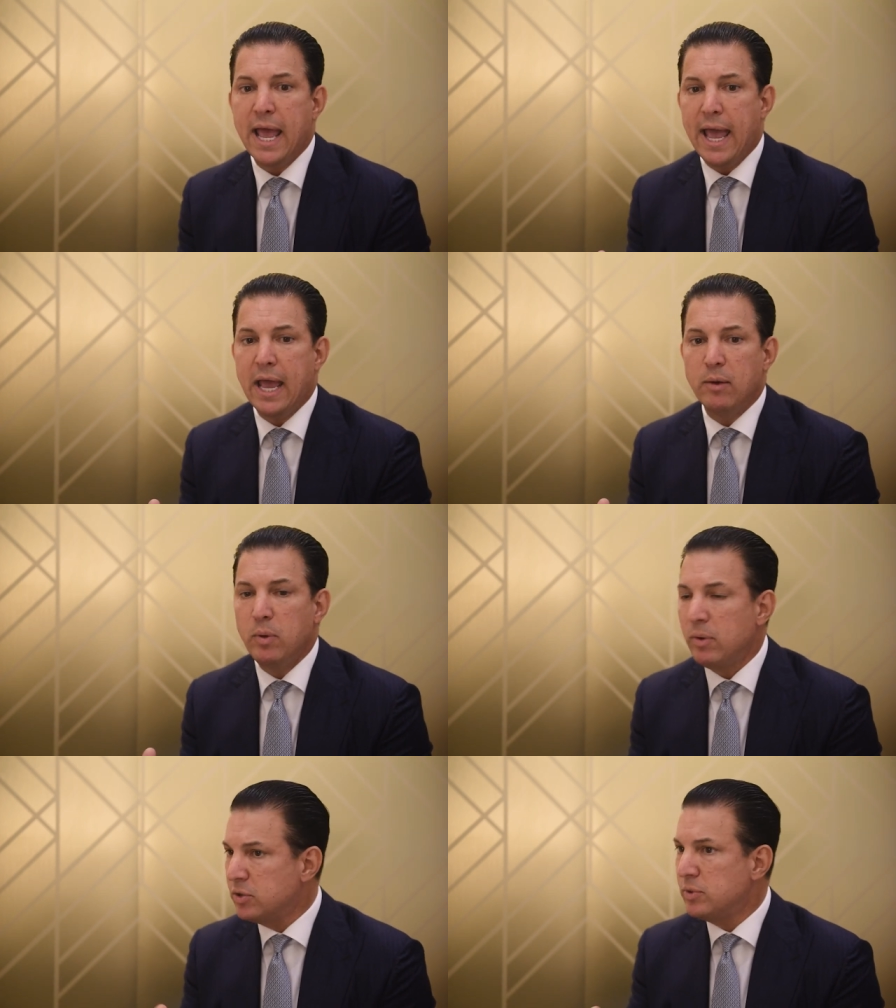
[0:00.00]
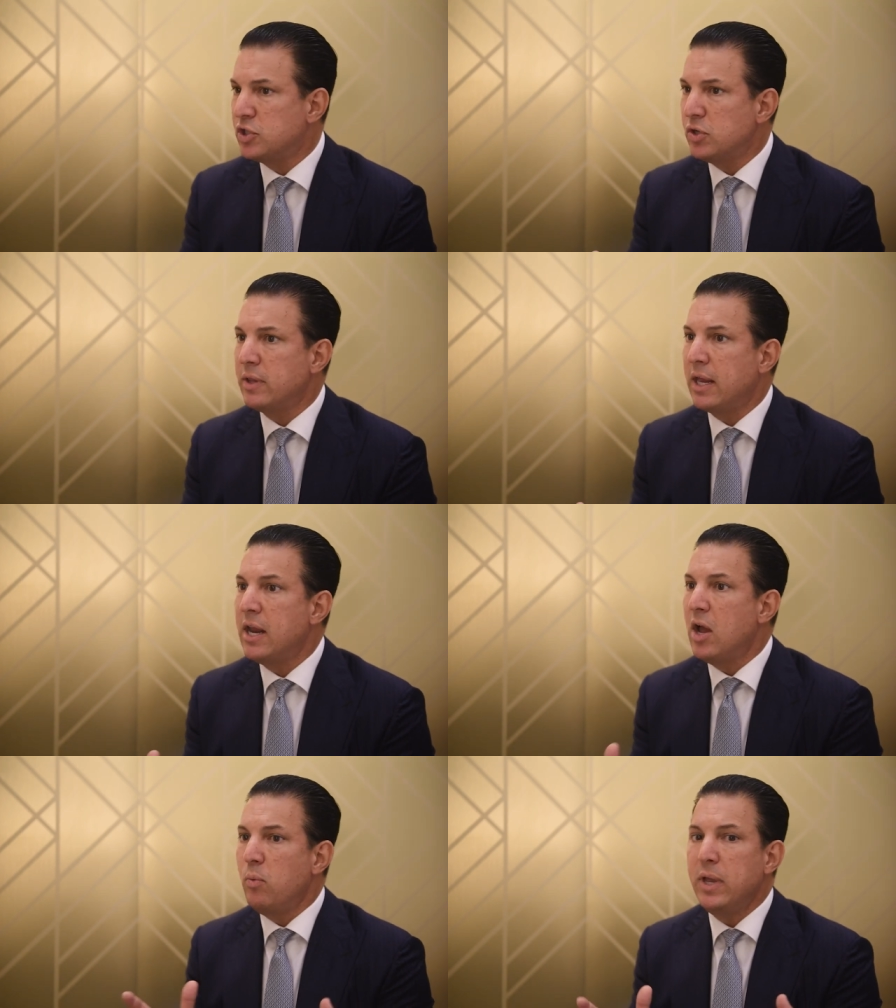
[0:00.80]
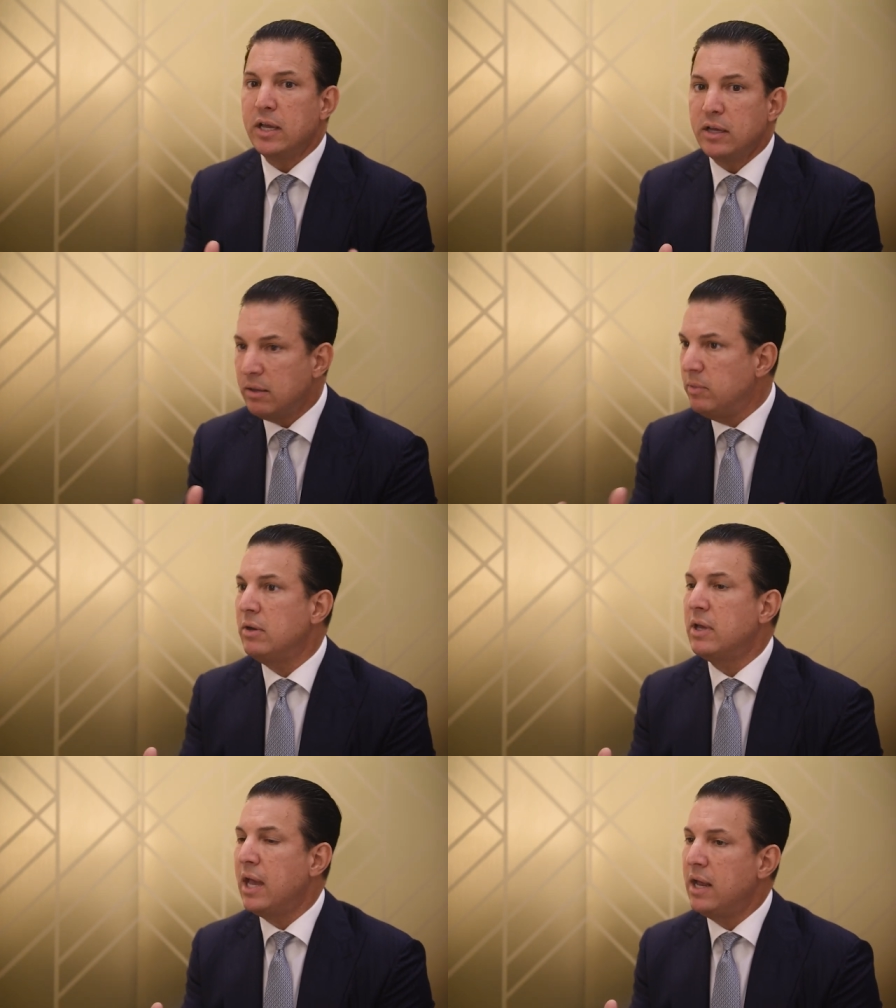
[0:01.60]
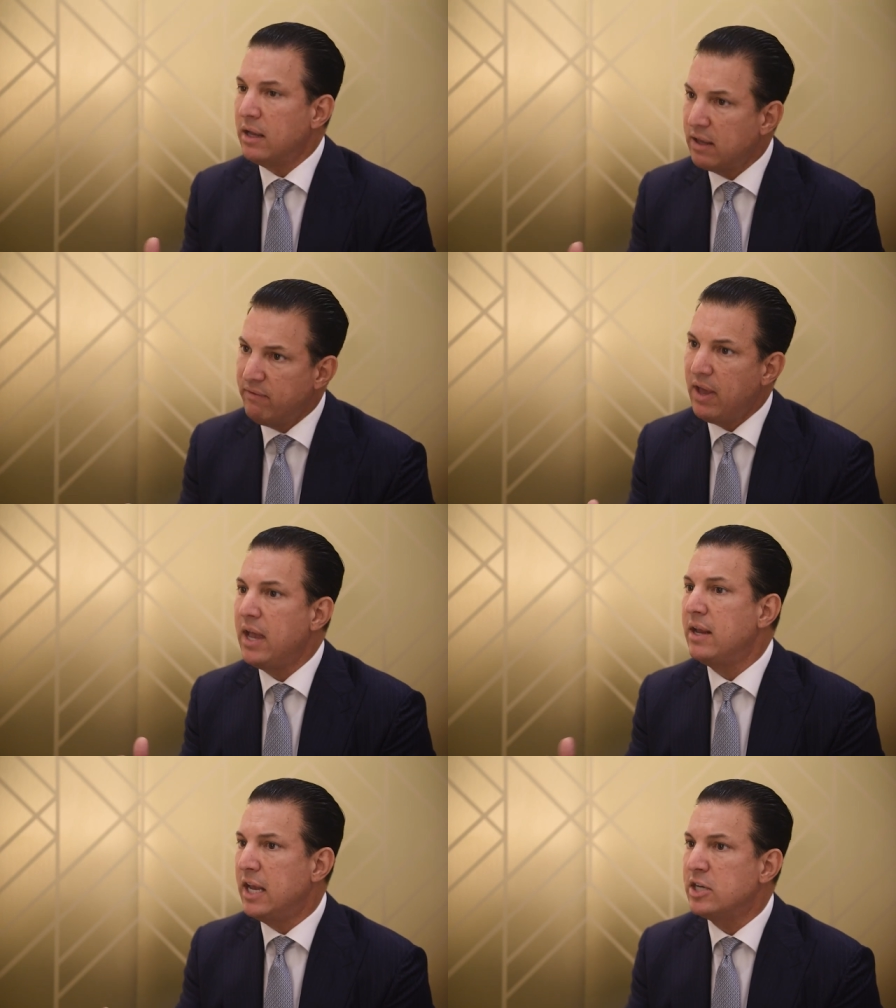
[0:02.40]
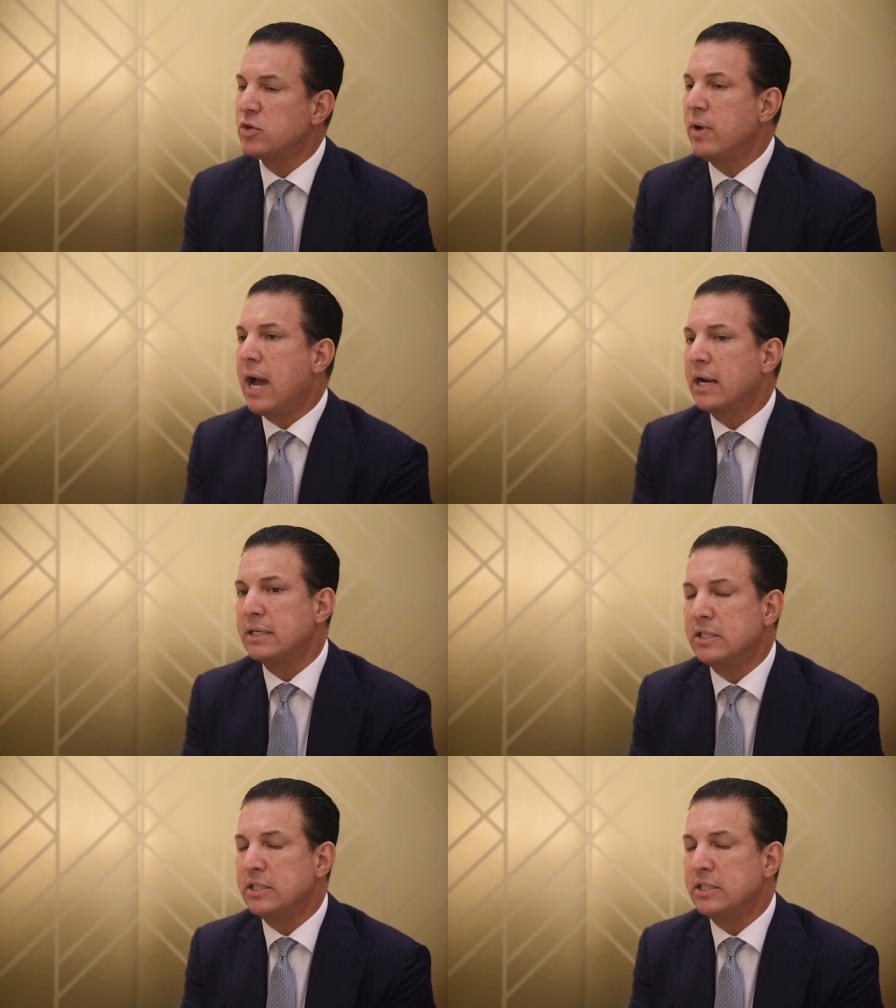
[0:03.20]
and we want to ensure that we can communicate and convey and interact.